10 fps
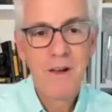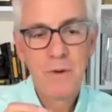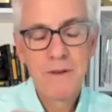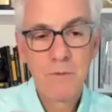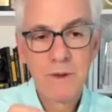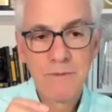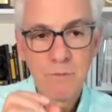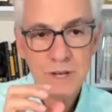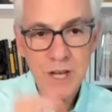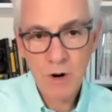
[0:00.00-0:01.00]
we
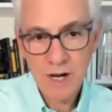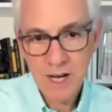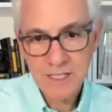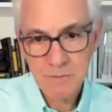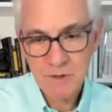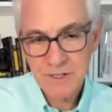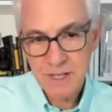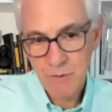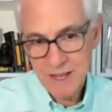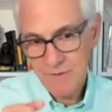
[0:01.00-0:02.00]
know our customers, and
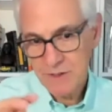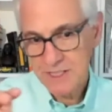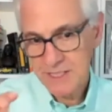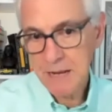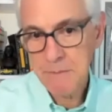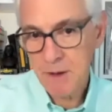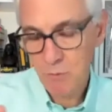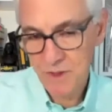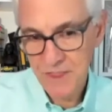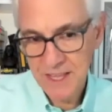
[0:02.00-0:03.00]
we even segment
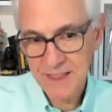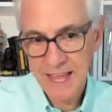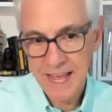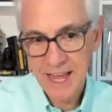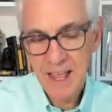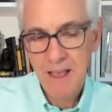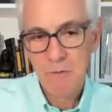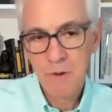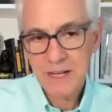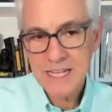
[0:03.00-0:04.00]
within that.
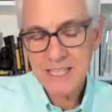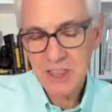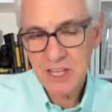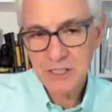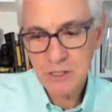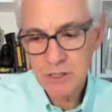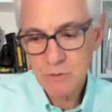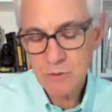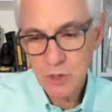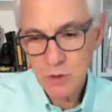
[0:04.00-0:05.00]
What kinds of things do you
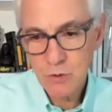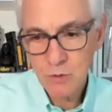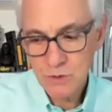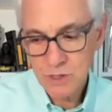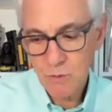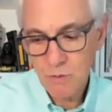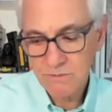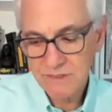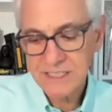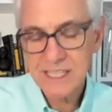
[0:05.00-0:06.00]
do? So
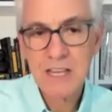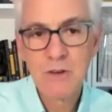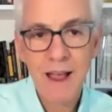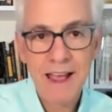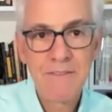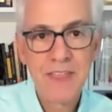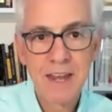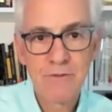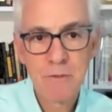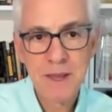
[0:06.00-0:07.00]
let's say you have that
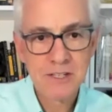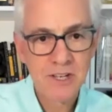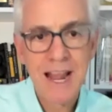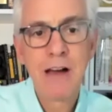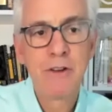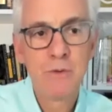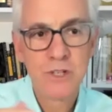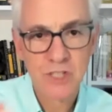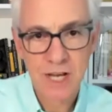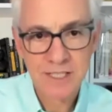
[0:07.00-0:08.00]
information. How do you
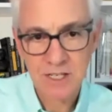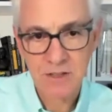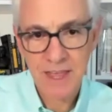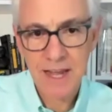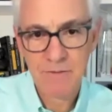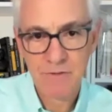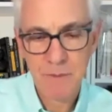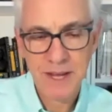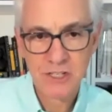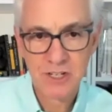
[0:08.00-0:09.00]
adjust to that
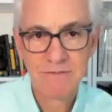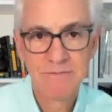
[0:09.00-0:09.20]
information?